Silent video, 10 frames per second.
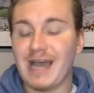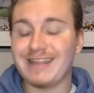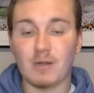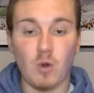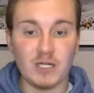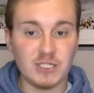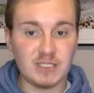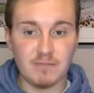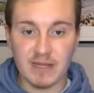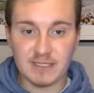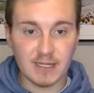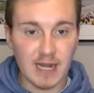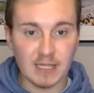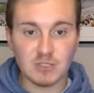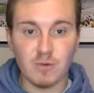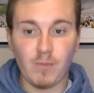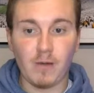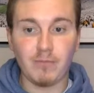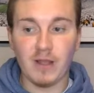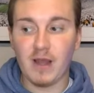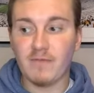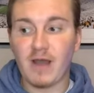I think Washington makes the college football playoff.